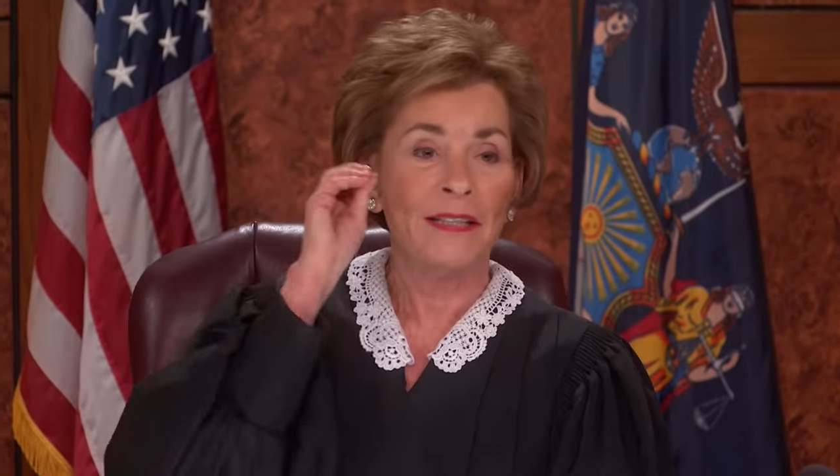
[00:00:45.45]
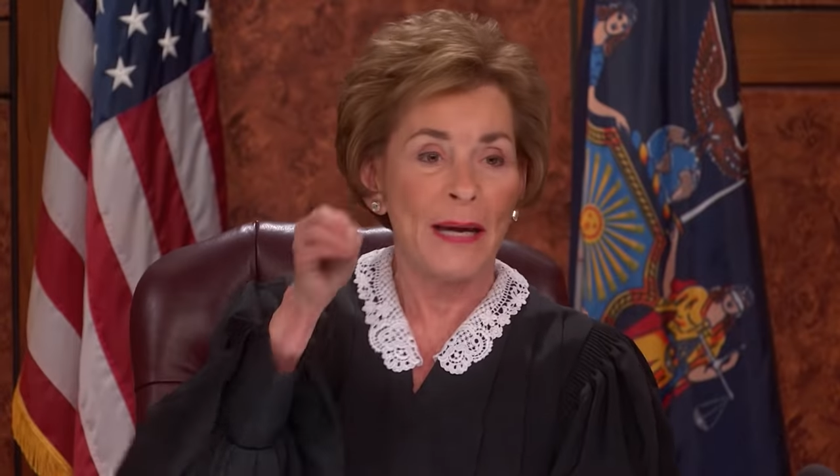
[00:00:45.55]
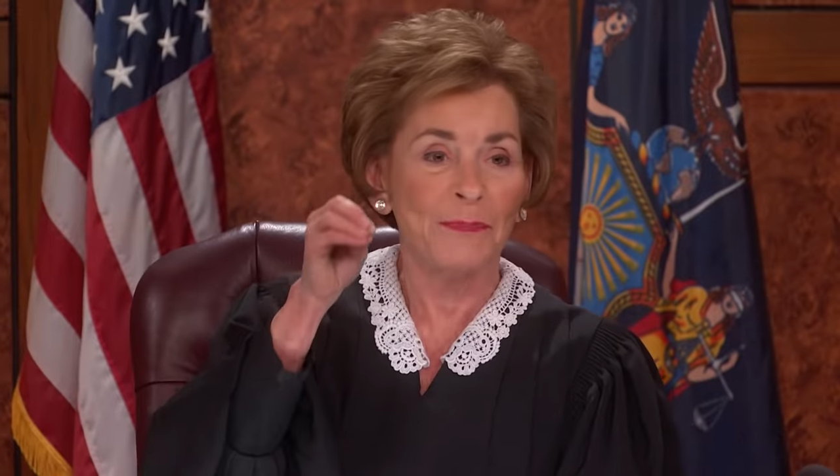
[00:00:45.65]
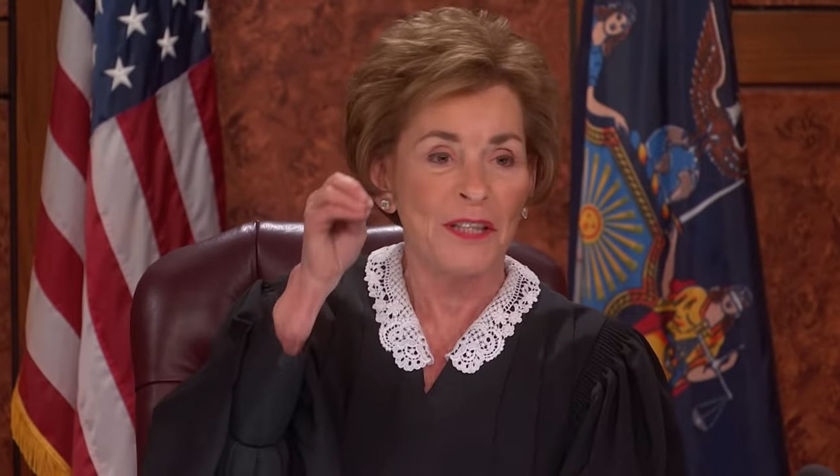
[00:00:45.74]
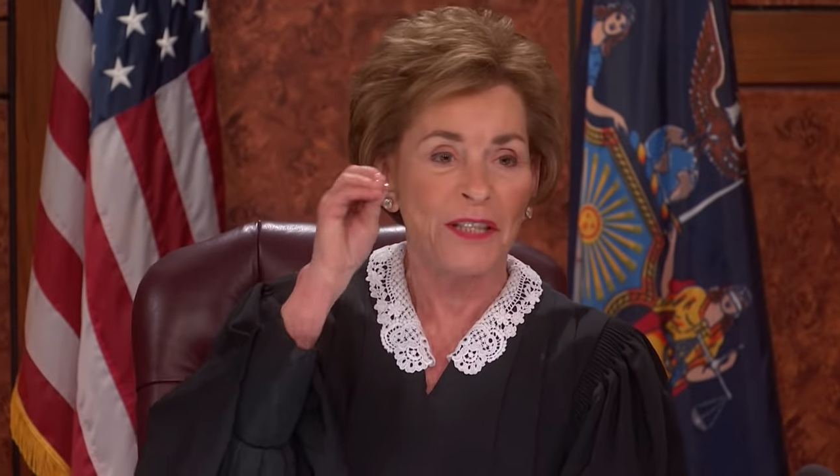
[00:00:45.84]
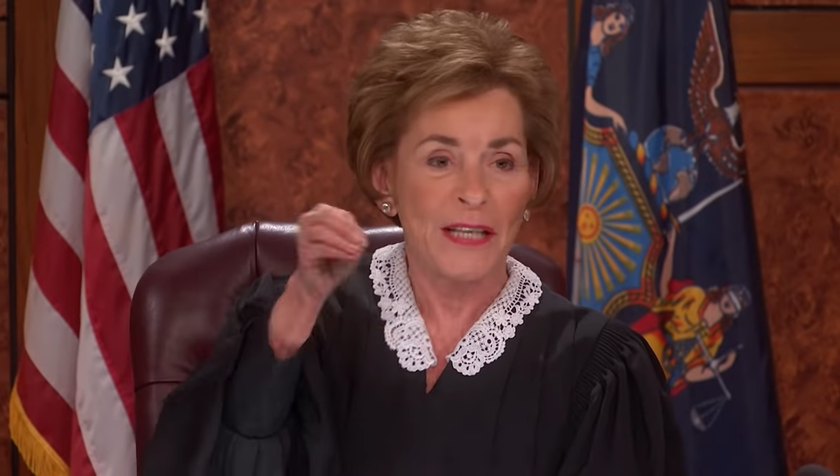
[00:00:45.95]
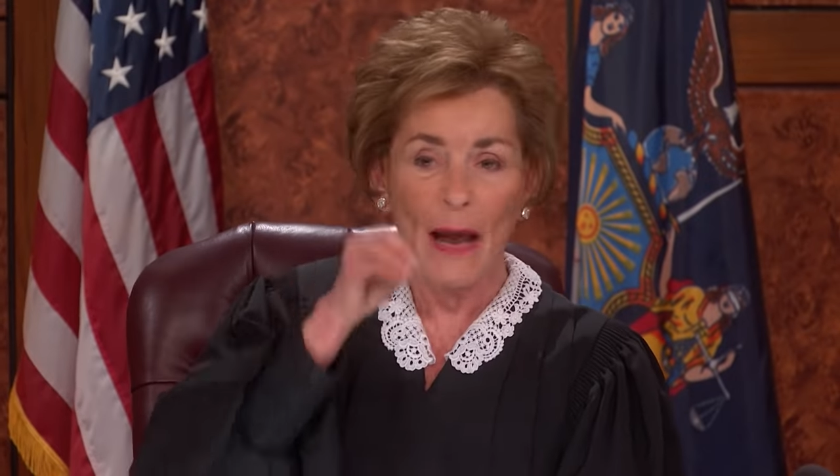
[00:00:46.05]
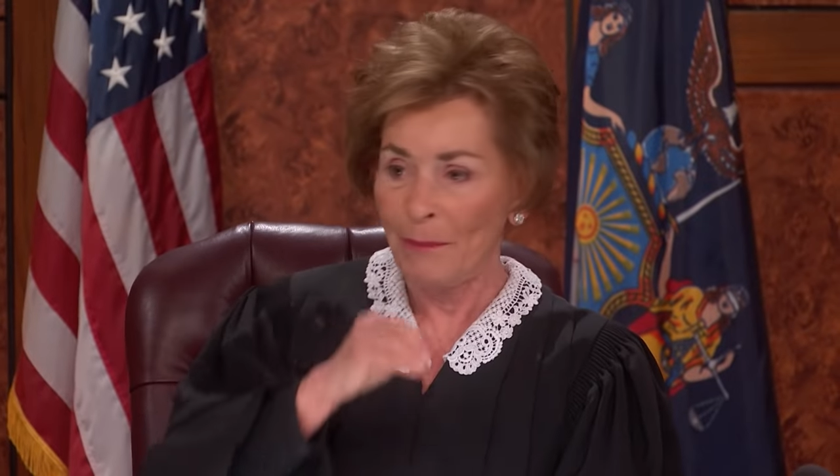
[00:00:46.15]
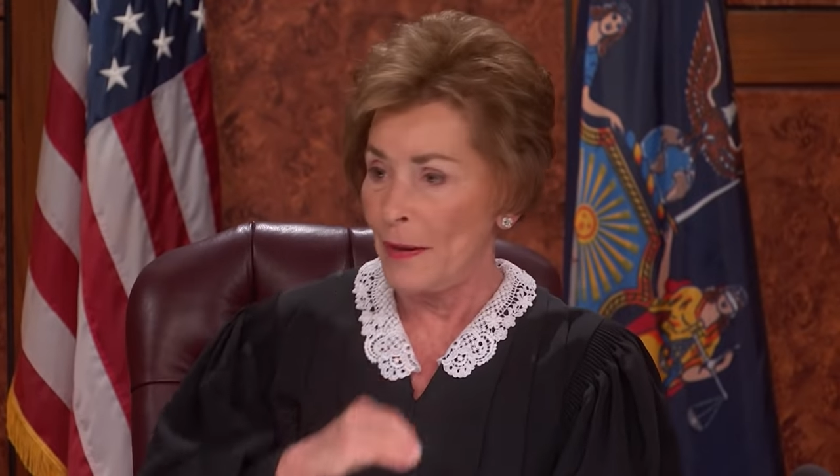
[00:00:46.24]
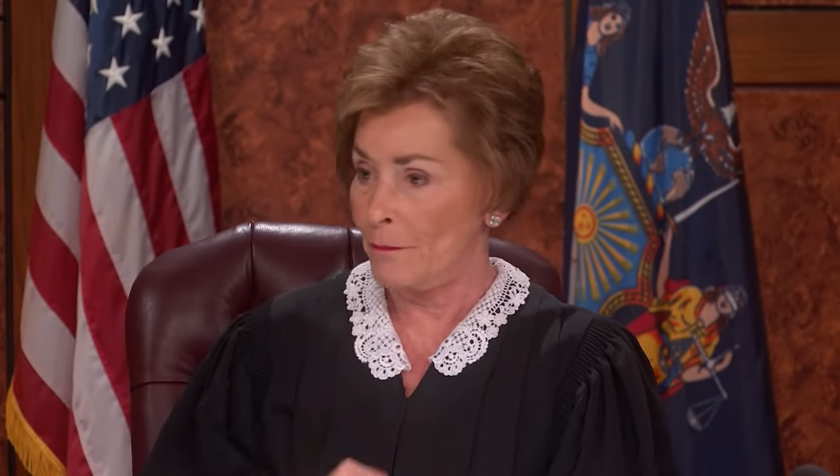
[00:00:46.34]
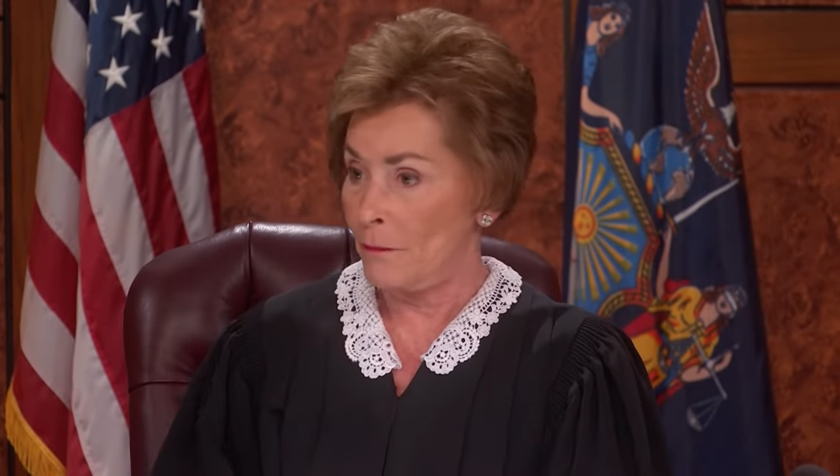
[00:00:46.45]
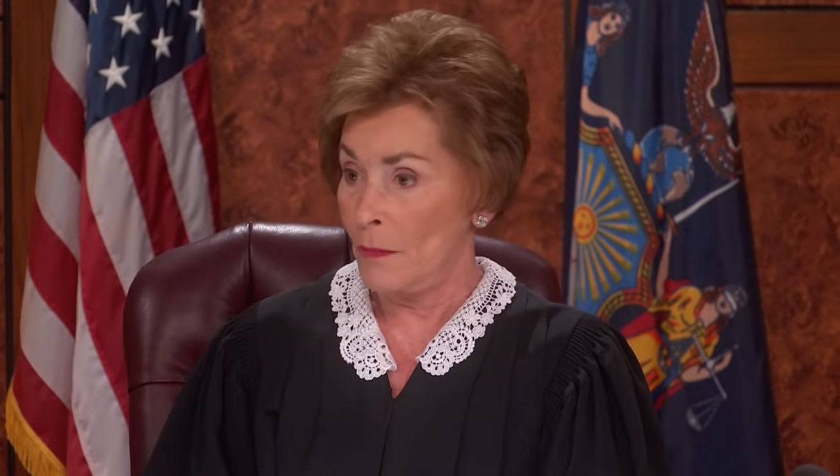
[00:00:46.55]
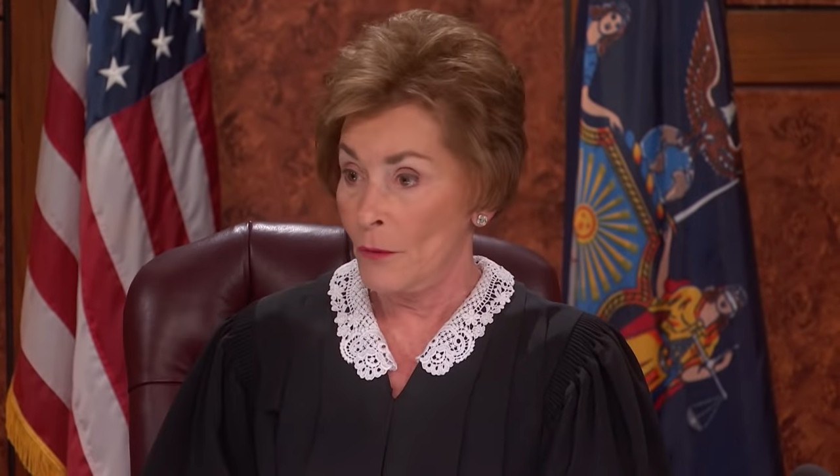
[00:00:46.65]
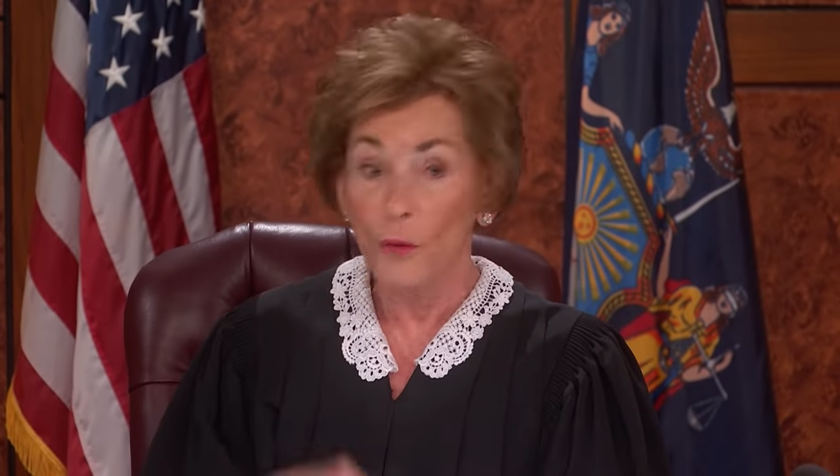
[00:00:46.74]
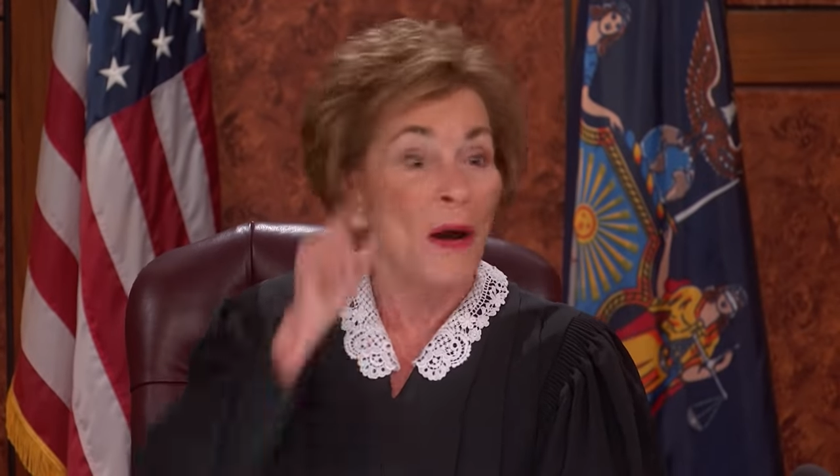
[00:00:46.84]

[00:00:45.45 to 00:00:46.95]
attempt to stop him. You